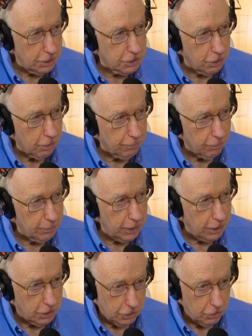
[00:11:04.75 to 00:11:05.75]
easier for
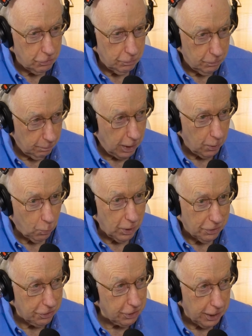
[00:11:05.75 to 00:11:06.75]
me to do my
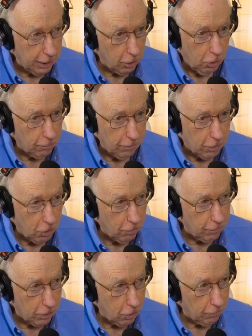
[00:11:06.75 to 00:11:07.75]
one thing over and
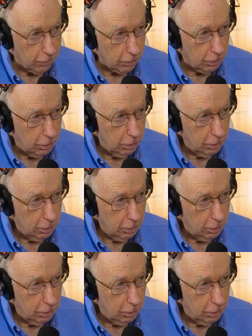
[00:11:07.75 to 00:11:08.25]
over and over